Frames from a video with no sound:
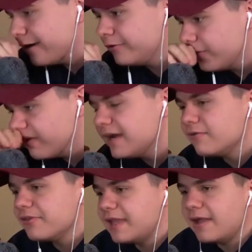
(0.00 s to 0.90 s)
I don't know,
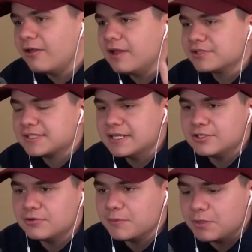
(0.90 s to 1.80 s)
whatever the hell else
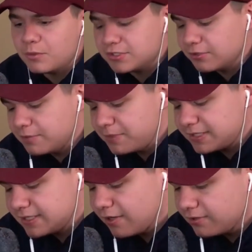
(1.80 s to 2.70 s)
they do in the Winter
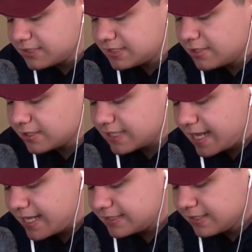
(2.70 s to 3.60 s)
Olympics, it all sucks
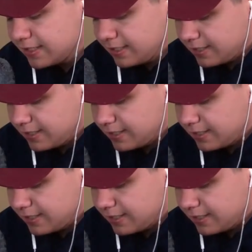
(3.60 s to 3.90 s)
ass.